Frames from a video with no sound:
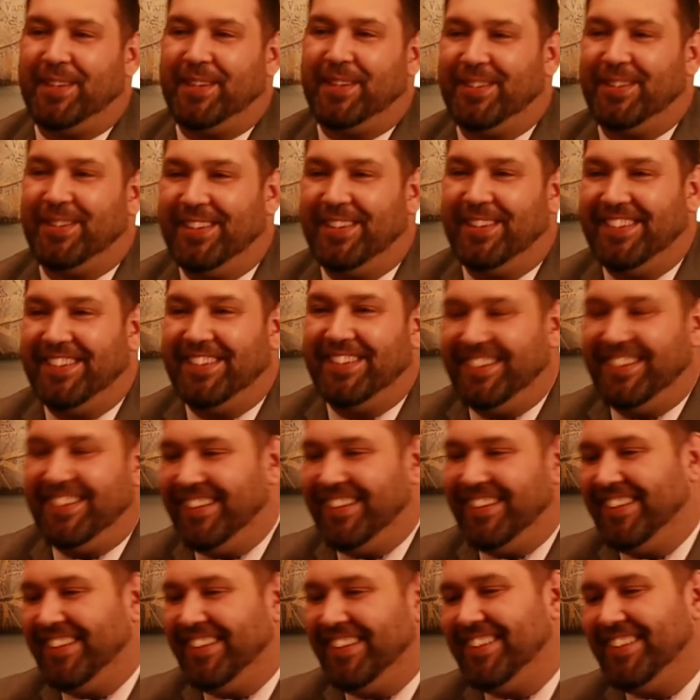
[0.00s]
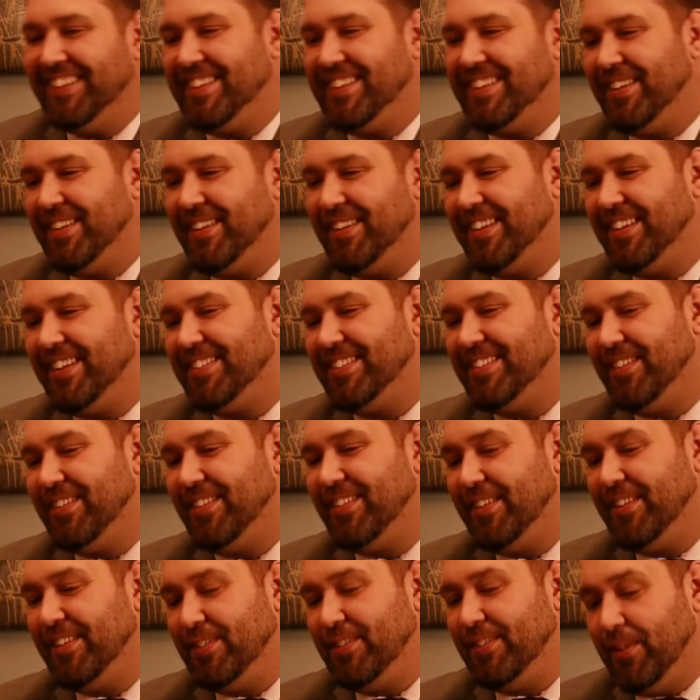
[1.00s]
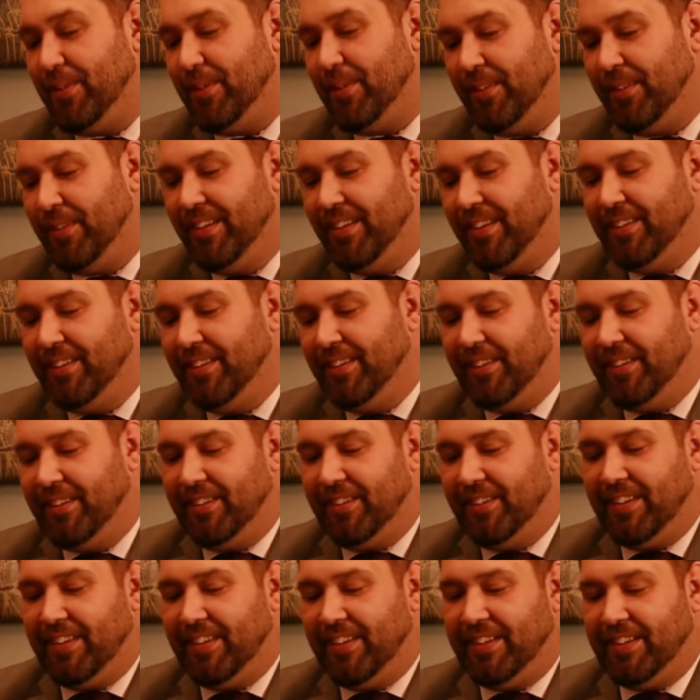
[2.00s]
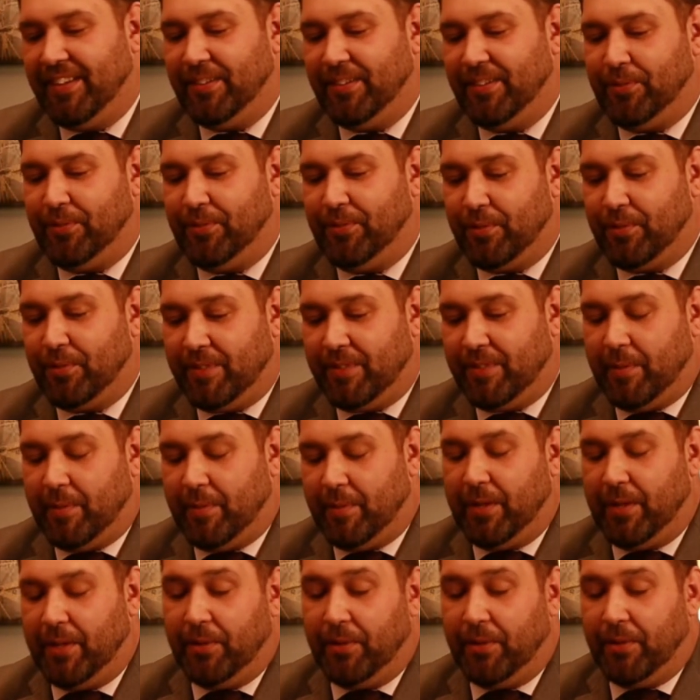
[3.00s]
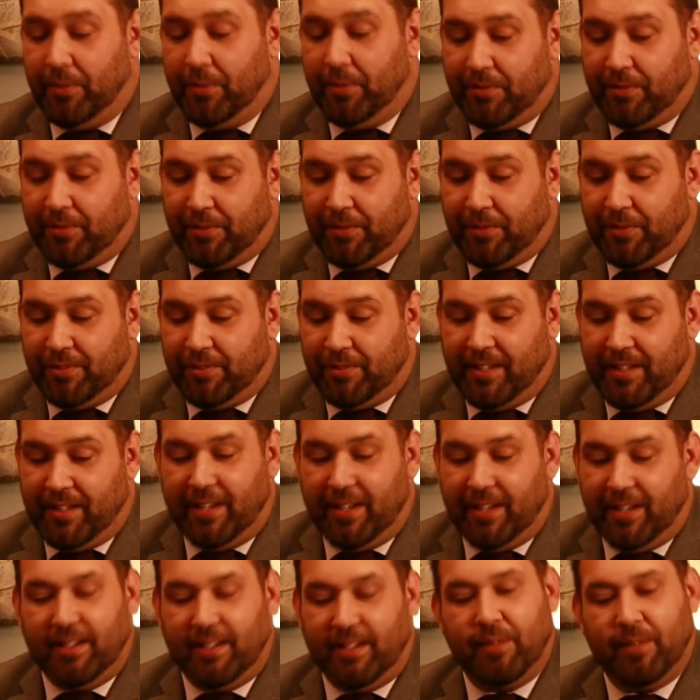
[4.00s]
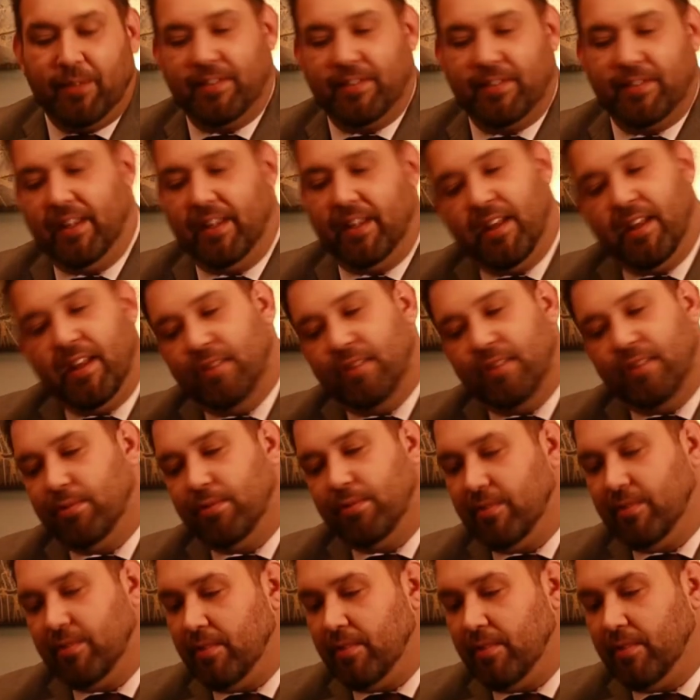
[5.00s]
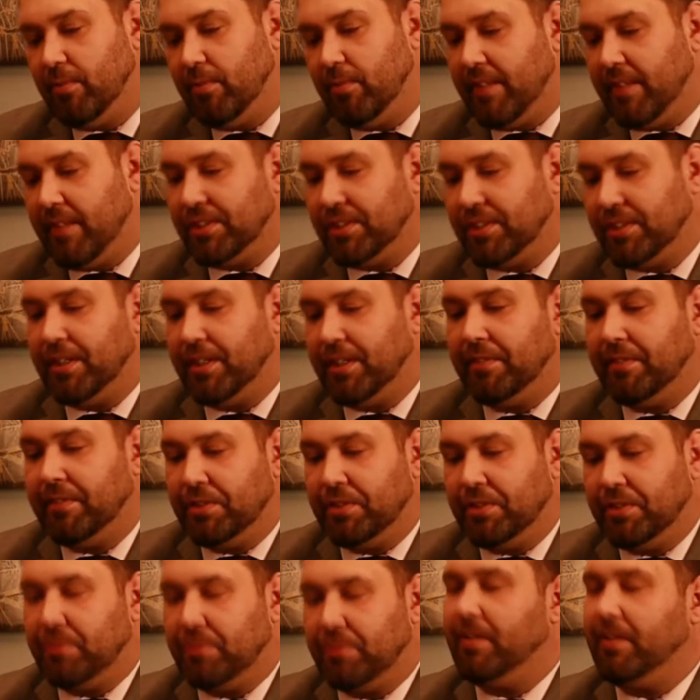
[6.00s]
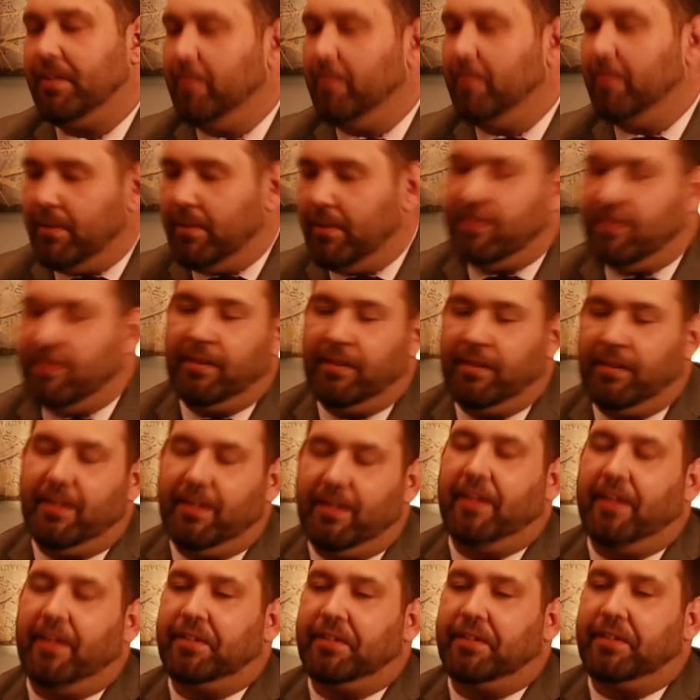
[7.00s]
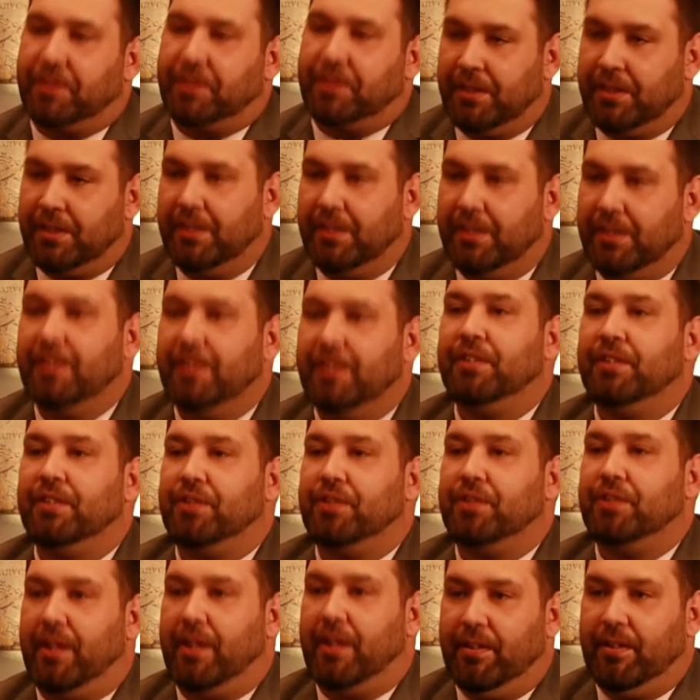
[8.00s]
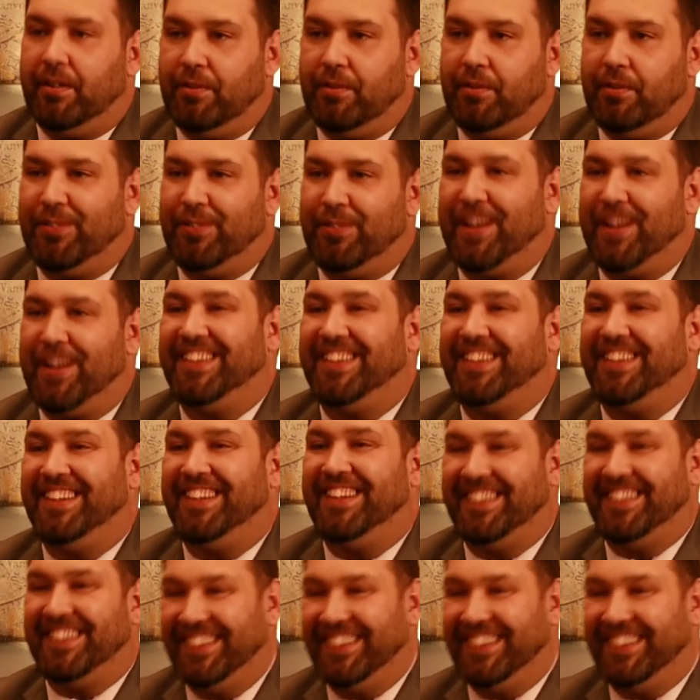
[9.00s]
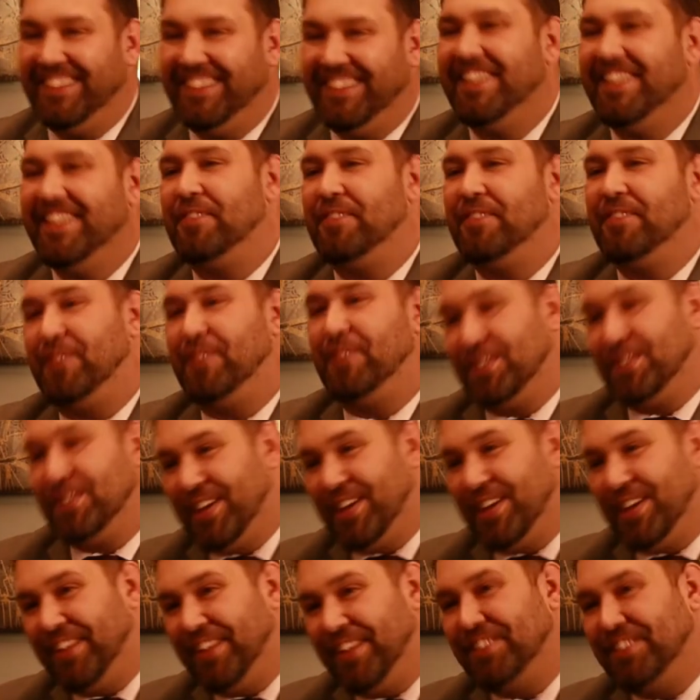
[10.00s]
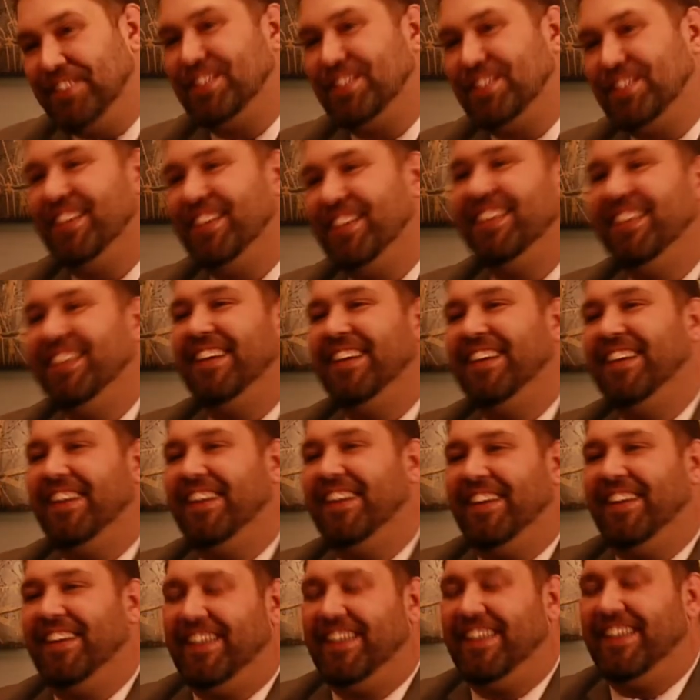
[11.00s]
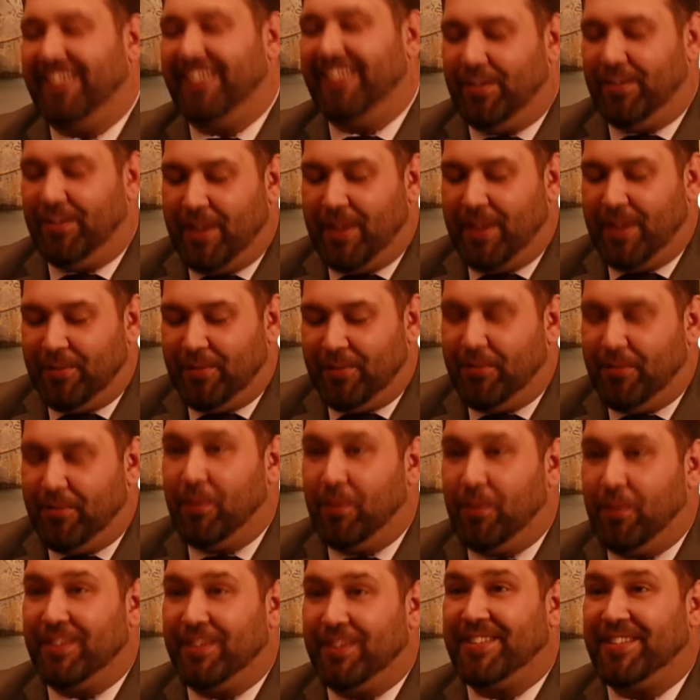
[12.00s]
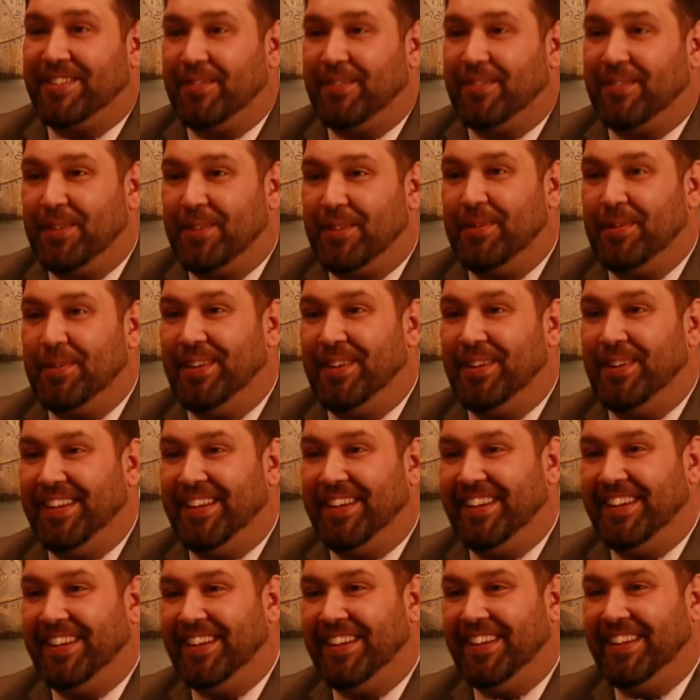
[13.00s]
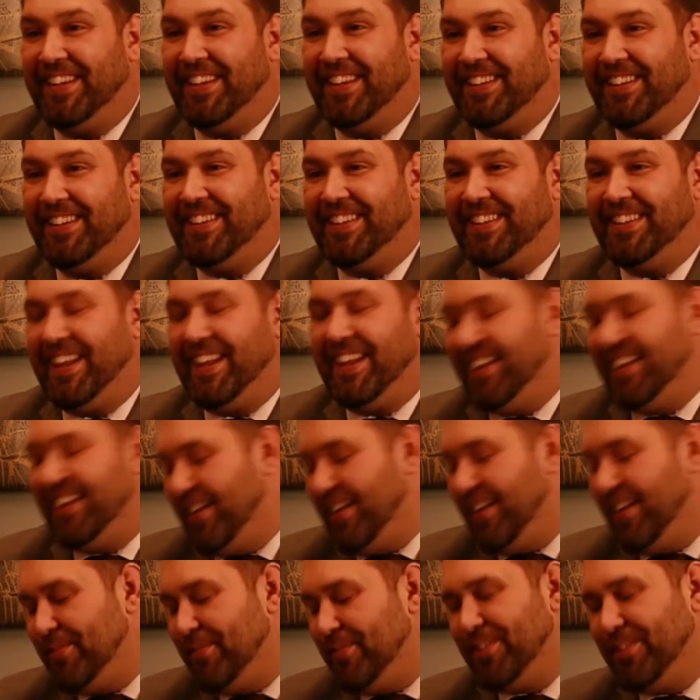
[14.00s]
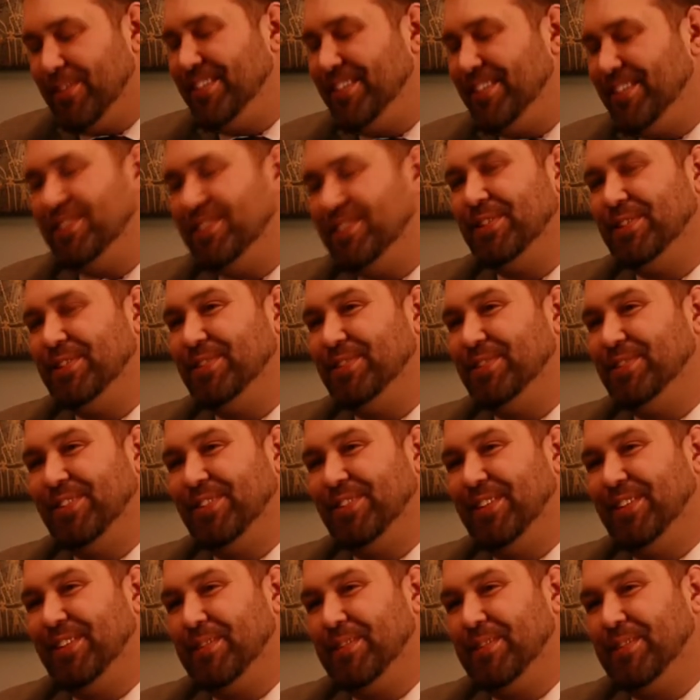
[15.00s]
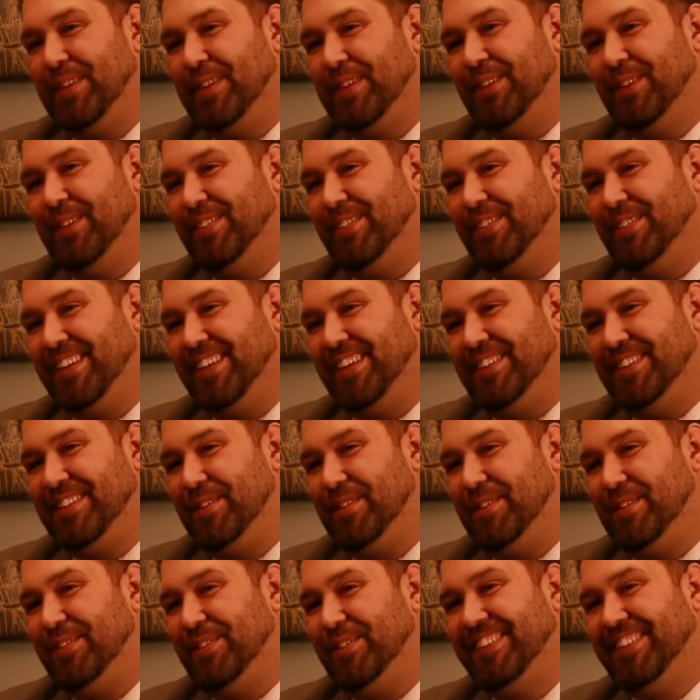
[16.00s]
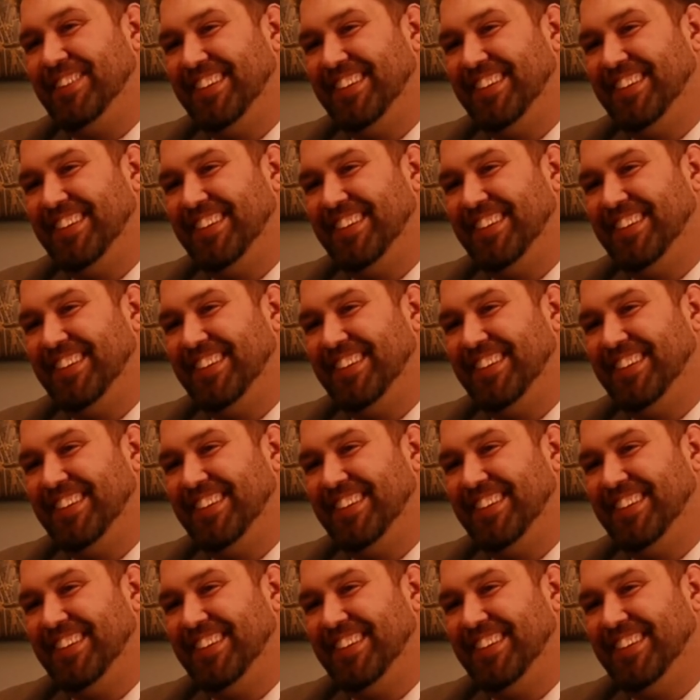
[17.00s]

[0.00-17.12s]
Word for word: career. Uh, that's awesome. how it got started. So little uh, little for sale by owner was the first thing, and then I was like, hey, this was this was actually kind of interesting. But I was still in college, trying to do the right thing and right. finish college. Uh, and like round four at Suffolk Community, and thank God for a teacher who just looked at me and was like, "Dude,